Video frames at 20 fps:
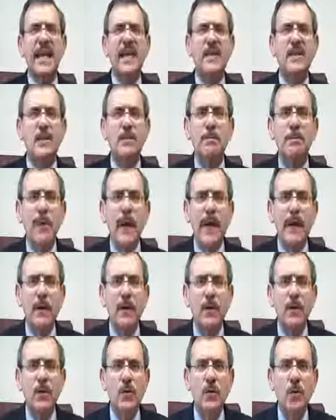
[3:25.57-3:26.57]
it's
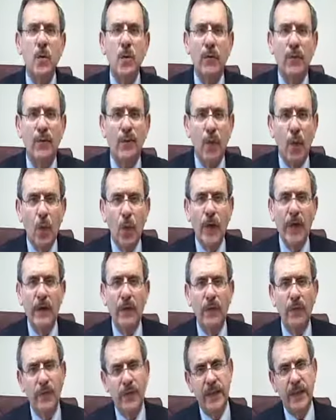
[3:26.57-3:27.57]
better to
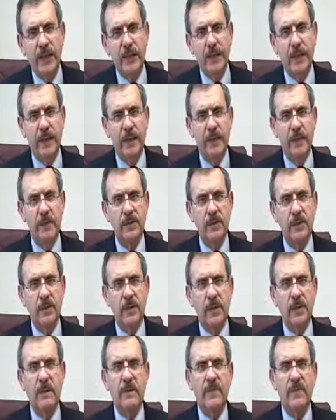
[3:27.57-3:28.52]
avoid feelings